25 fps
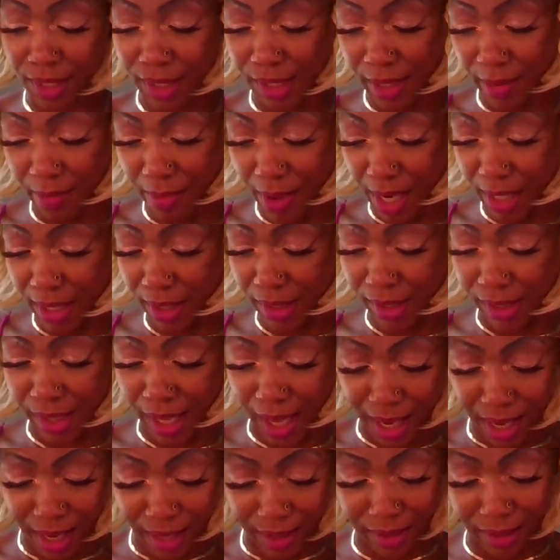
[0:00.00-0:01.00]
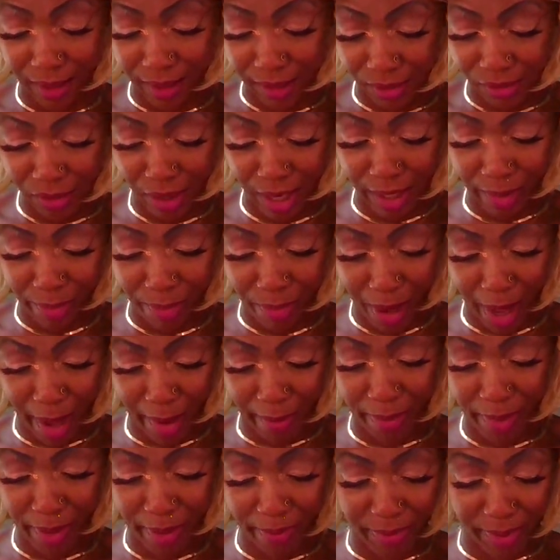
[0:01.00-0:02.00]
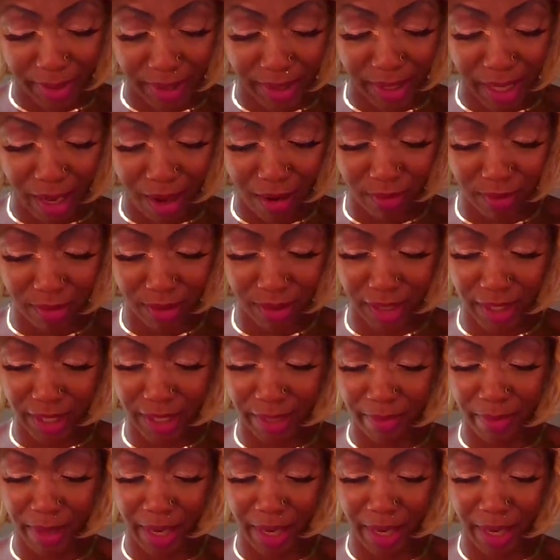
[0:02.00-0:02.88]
somebody's daddy is trying to pop up and talk to you,